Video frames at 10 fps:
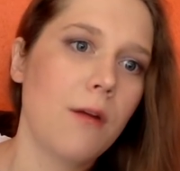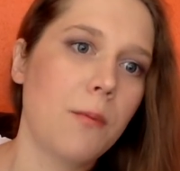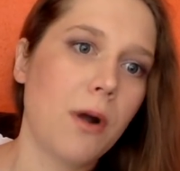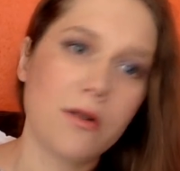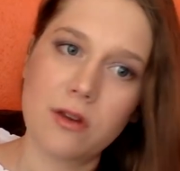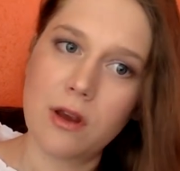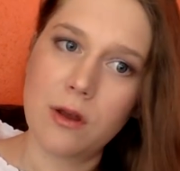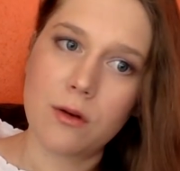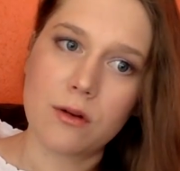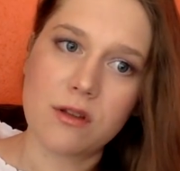
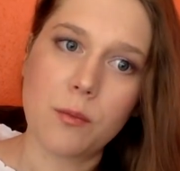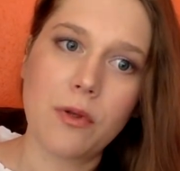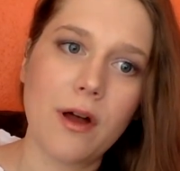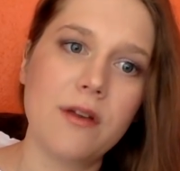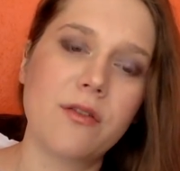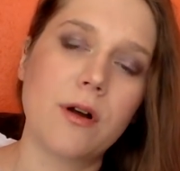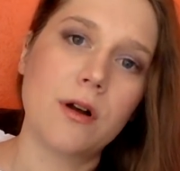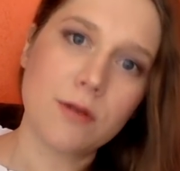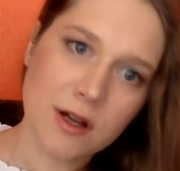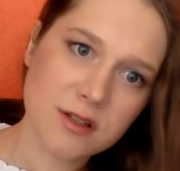Prosecutors applied for
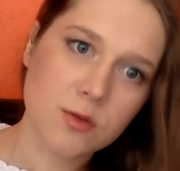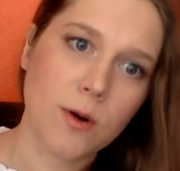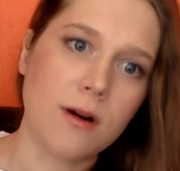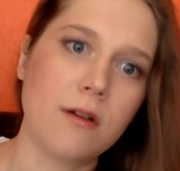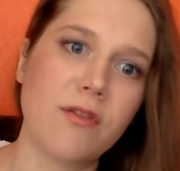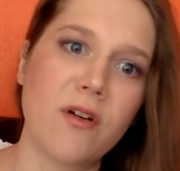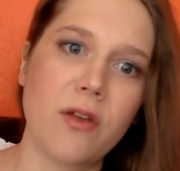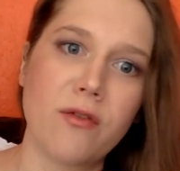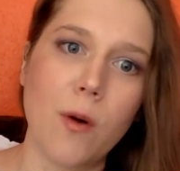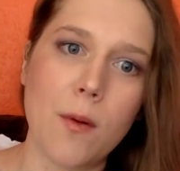an arrest warrant for the
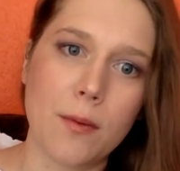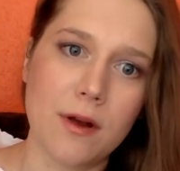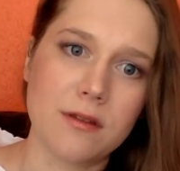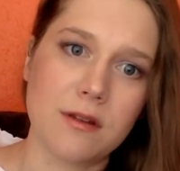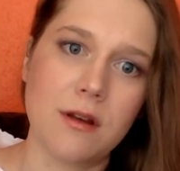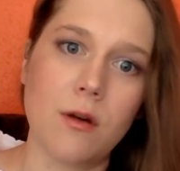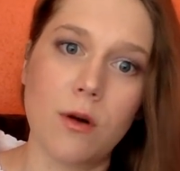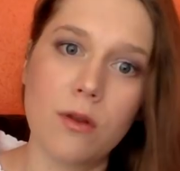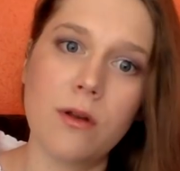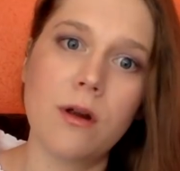former president
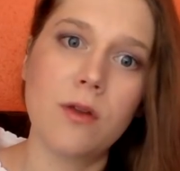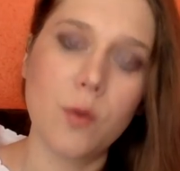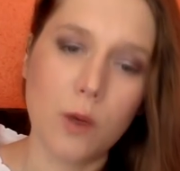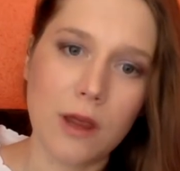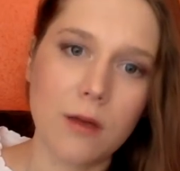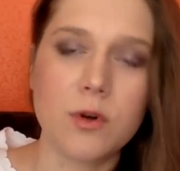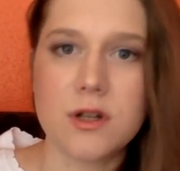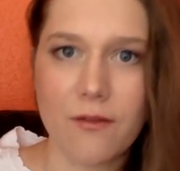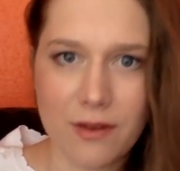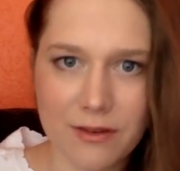earlier in the week, which
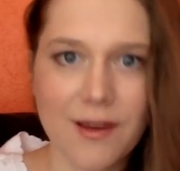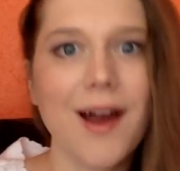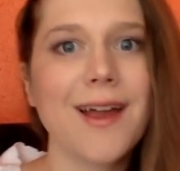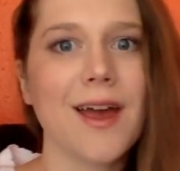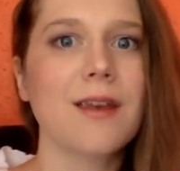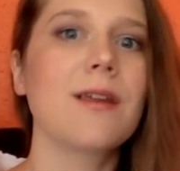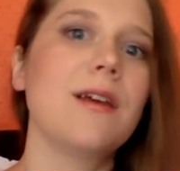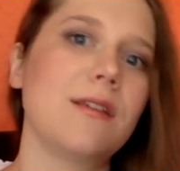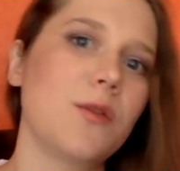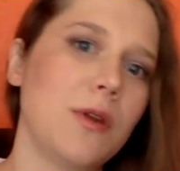obviously, again,
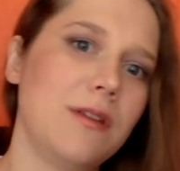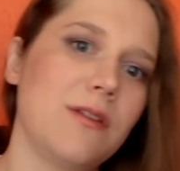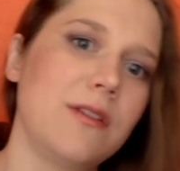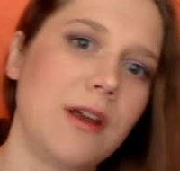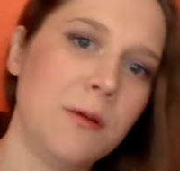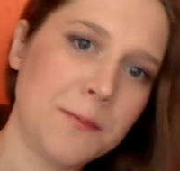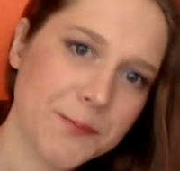is in 2017.